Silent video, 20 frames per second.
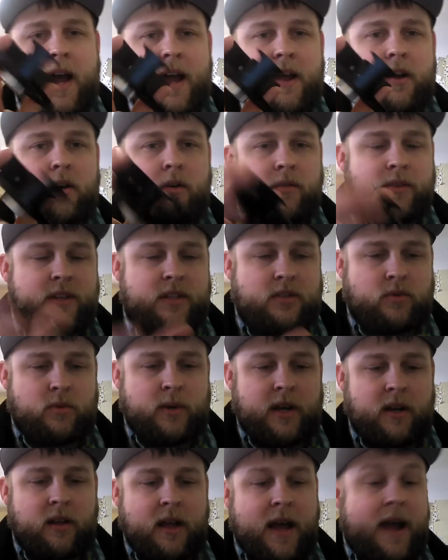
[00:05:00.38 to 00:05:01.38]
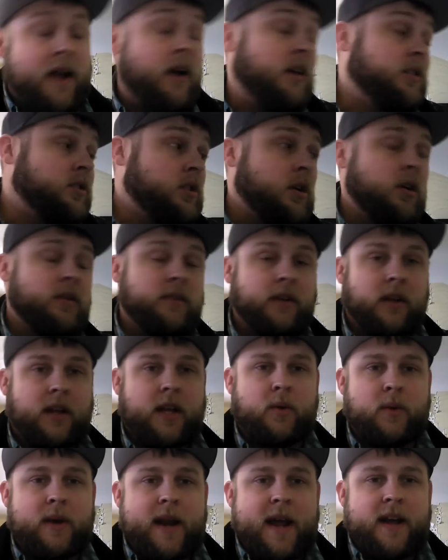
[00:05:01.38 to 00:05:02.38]
I own this reel. I also own the
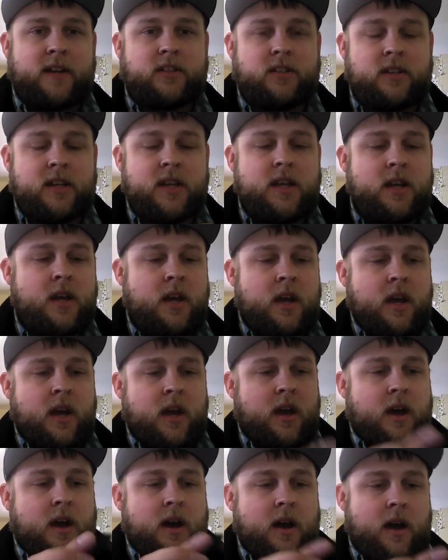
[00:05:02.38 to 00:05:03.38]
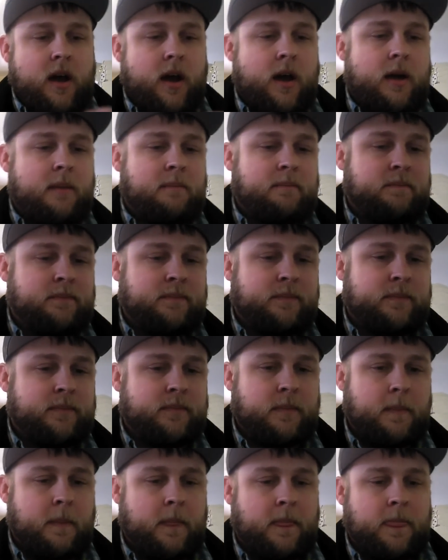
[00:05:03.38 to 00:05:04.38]
liquid, actually.
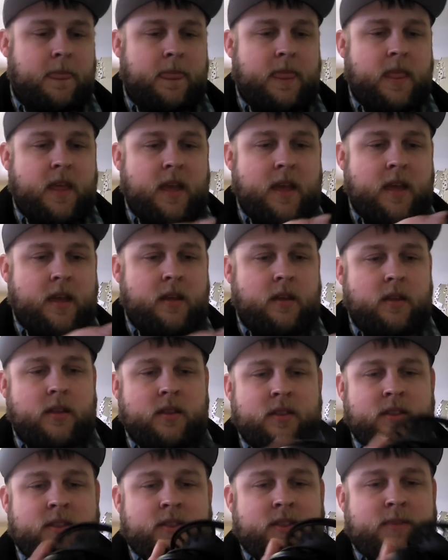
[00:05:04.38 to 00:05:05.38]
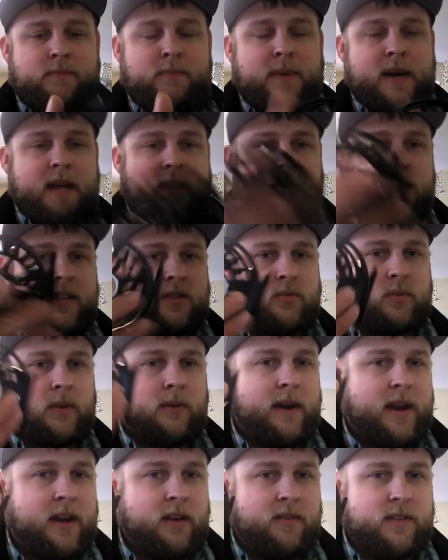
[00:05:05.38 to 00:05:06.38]
But this reel
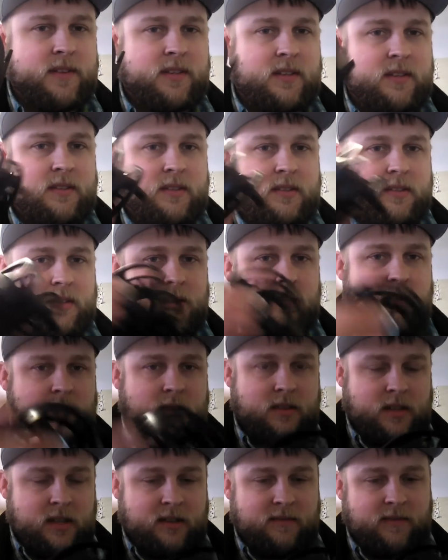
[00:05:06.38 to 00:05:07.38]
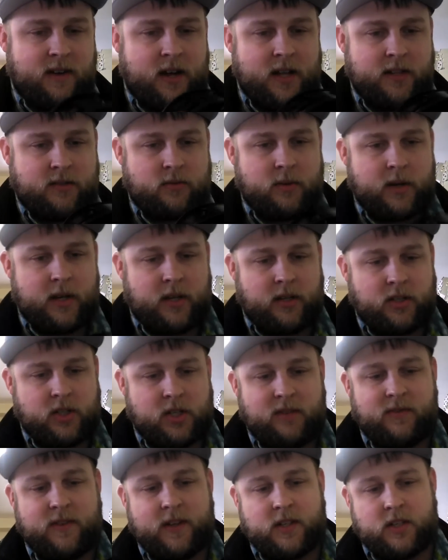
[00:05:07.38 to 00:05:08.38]
right here, this is Yvonne's reel.
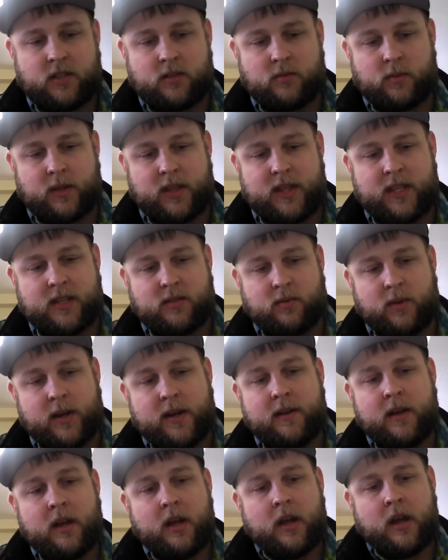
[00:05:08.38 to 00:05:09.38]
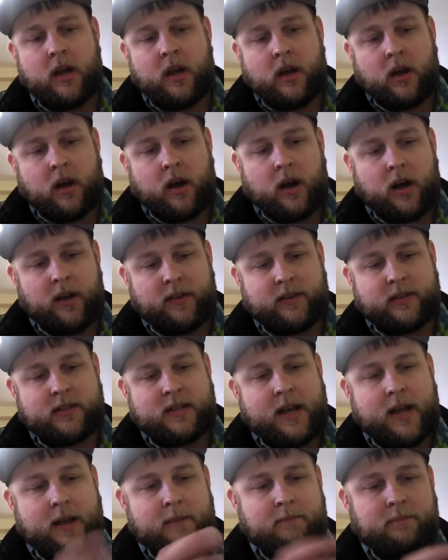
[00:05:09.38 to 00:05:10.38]
She fishes with this one all the
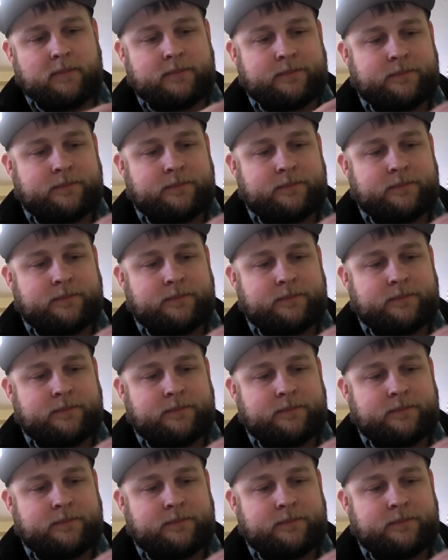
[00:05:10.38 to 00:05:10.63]
time.